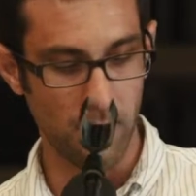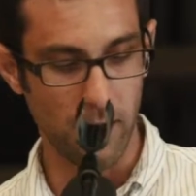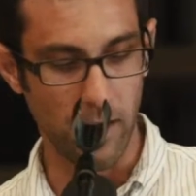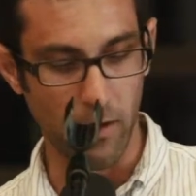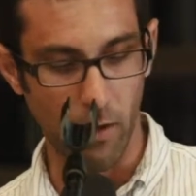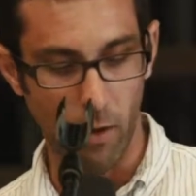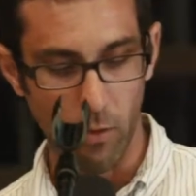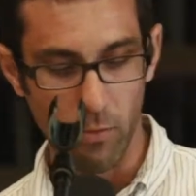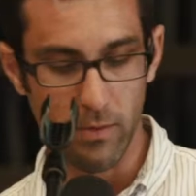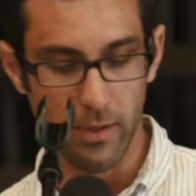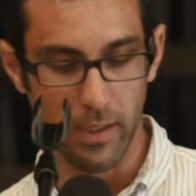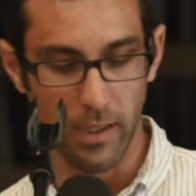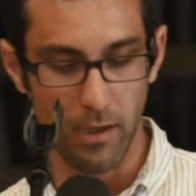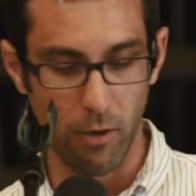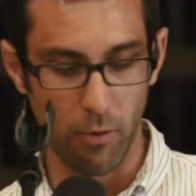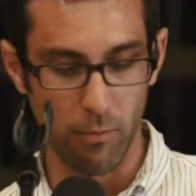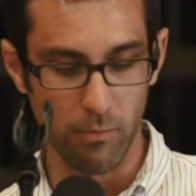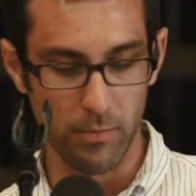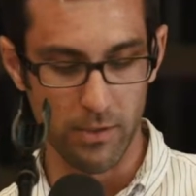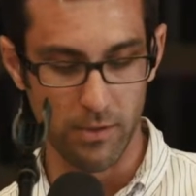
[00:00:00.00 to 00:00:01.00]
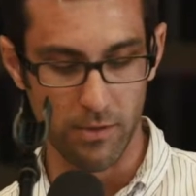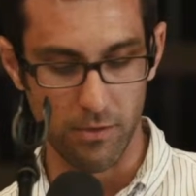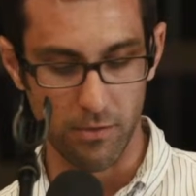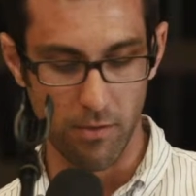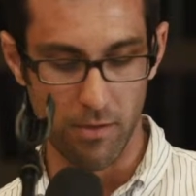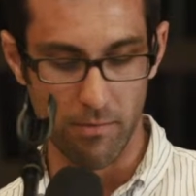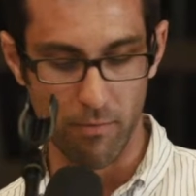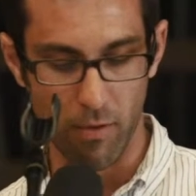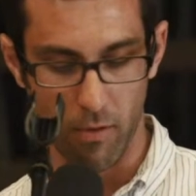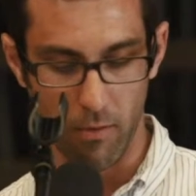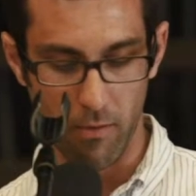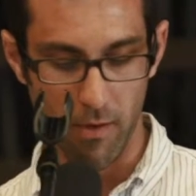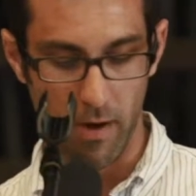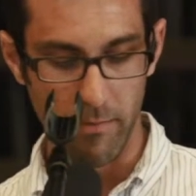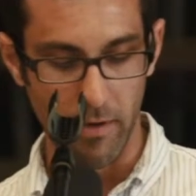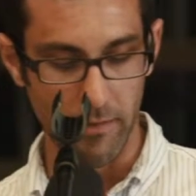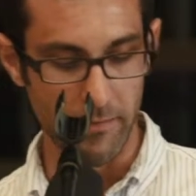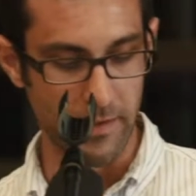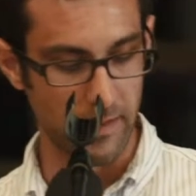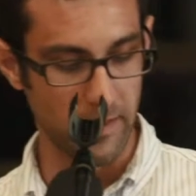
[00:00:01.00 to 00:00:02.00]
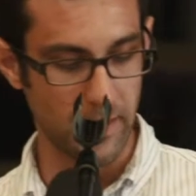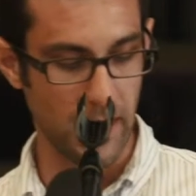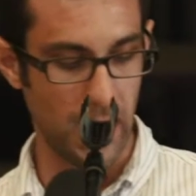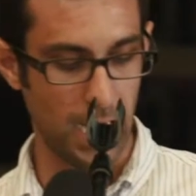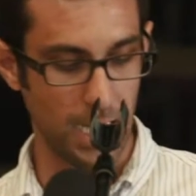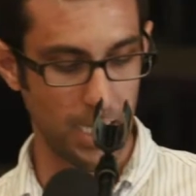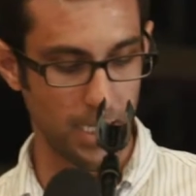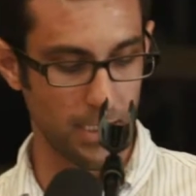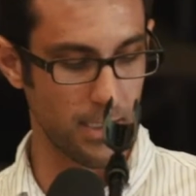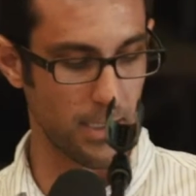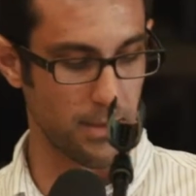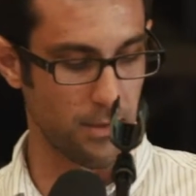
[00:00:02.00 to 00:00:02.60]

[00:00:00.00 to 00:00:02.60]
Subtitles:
the only homeless youth program of its kind